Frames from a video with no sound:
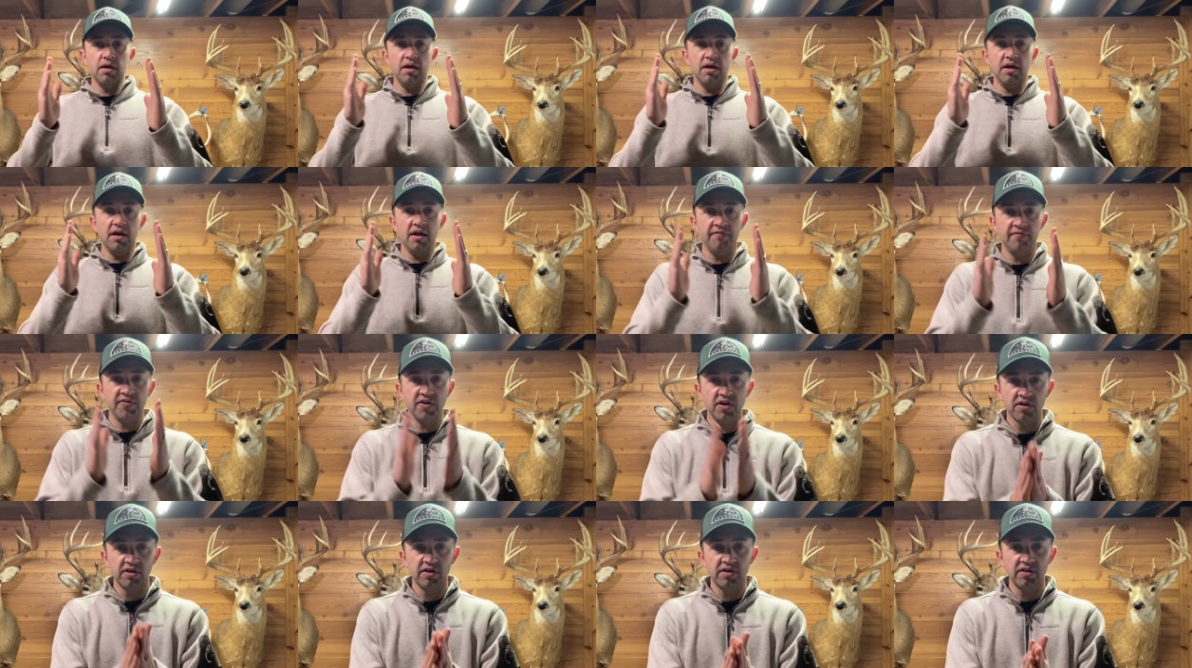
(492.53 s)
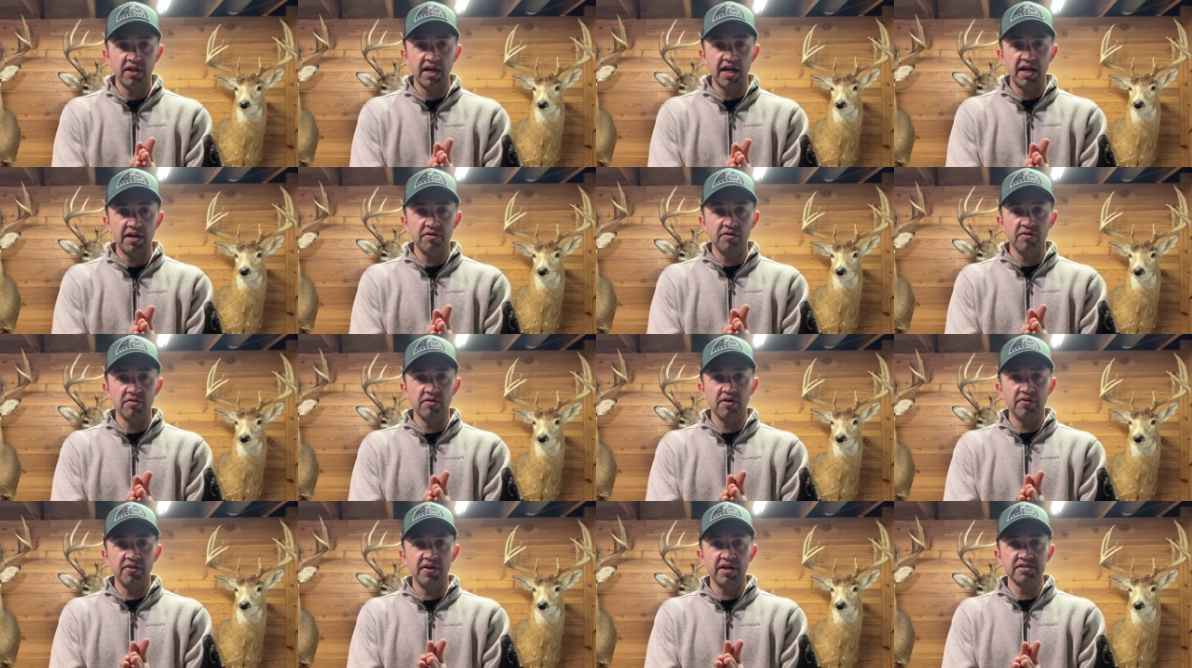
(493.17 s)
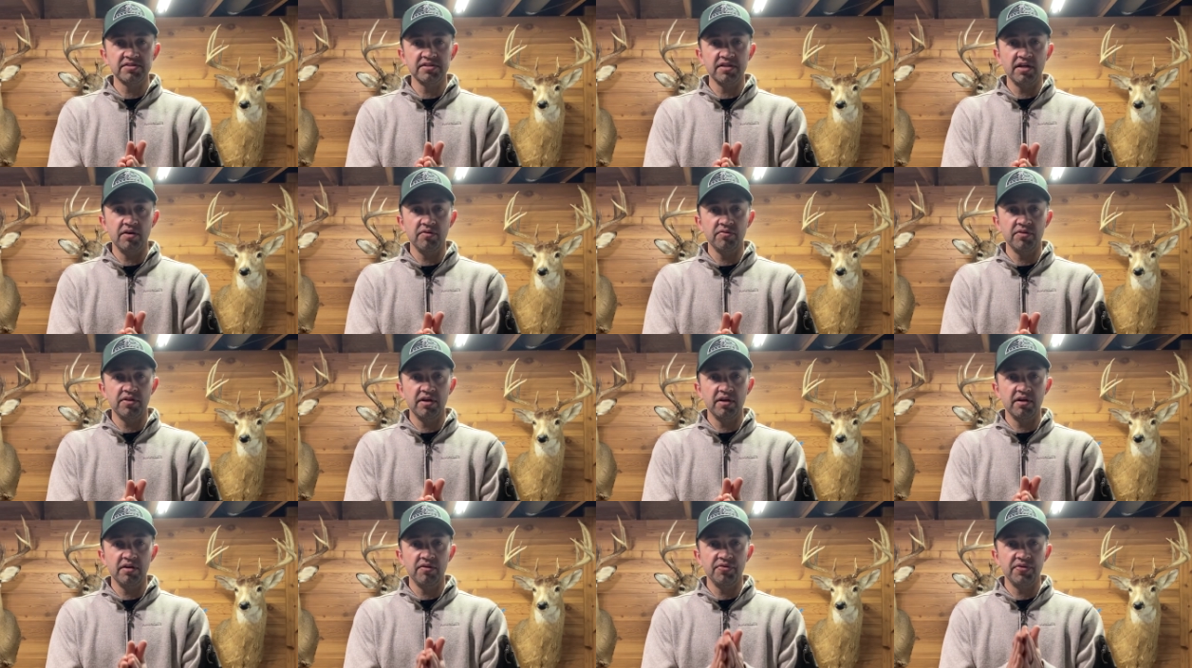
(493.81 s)
If you're a landowner that's out
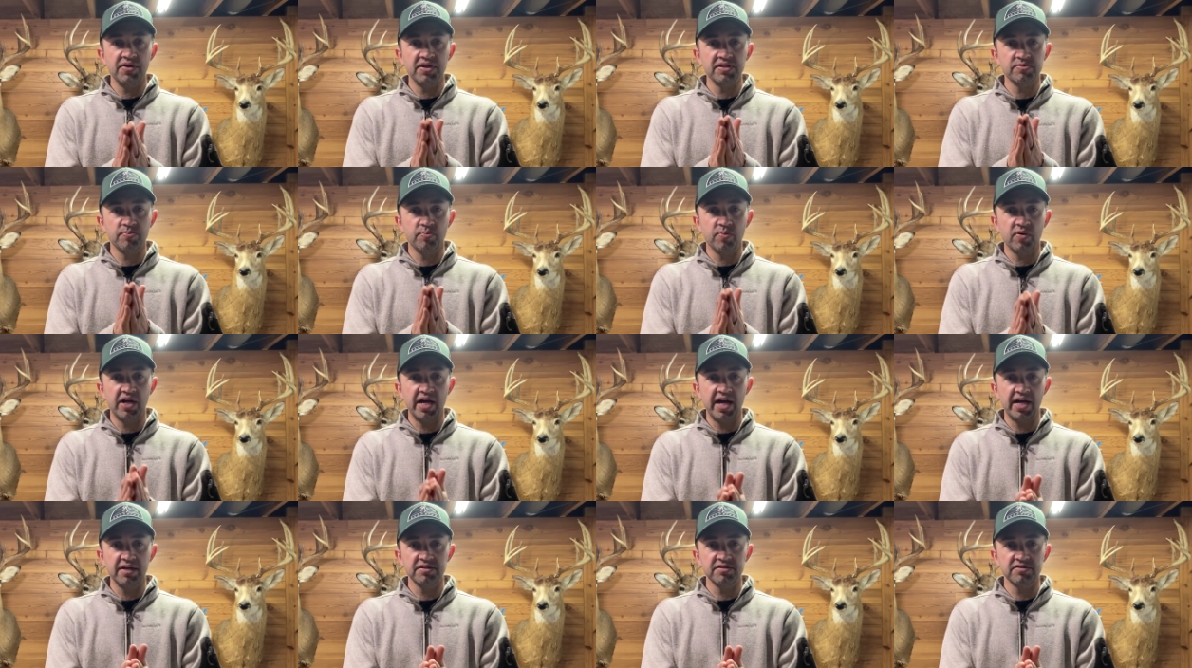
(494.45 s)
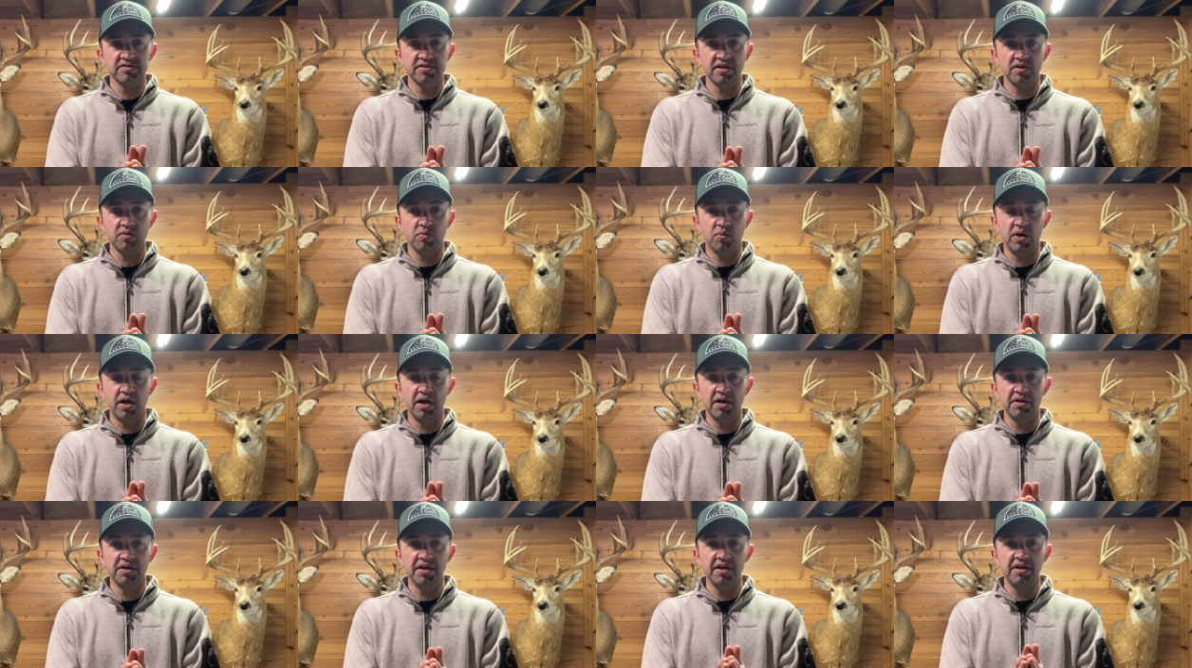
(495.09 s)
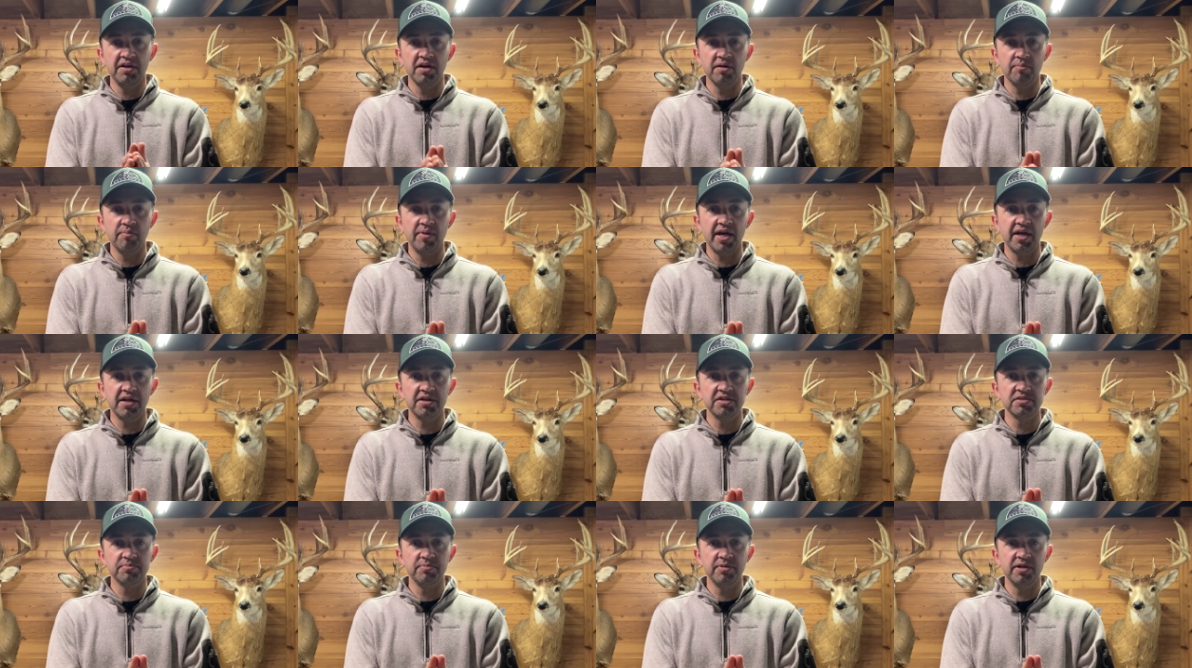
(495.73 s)
there that's practicing quality deer
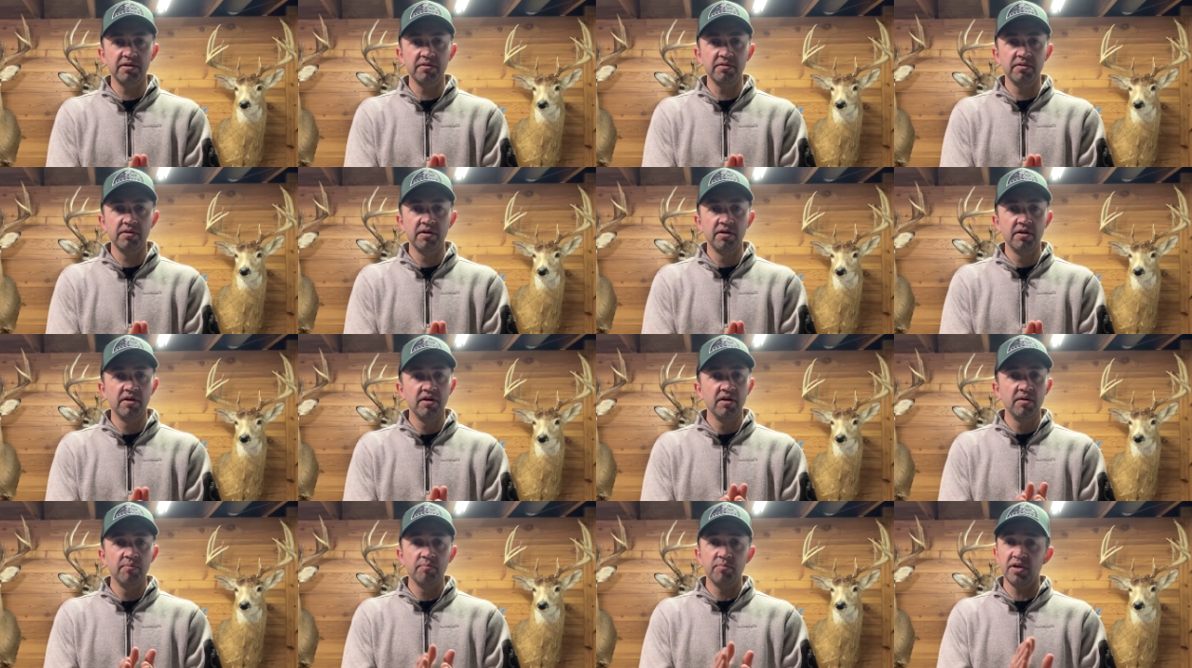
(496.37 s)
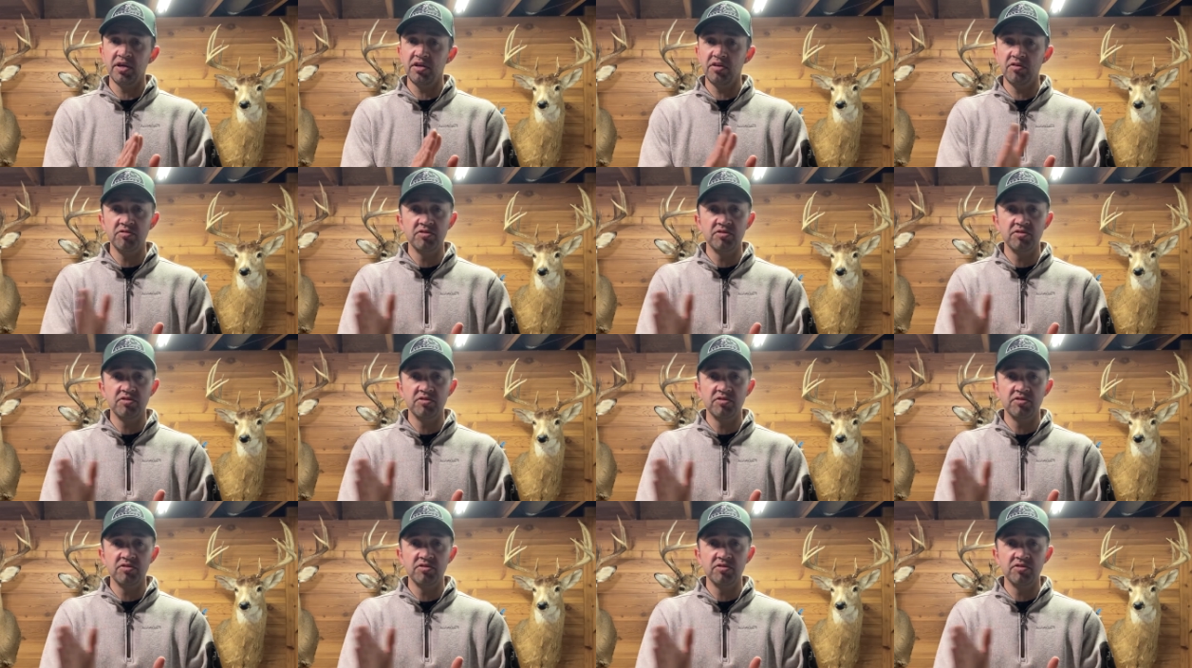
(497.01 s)
management, but you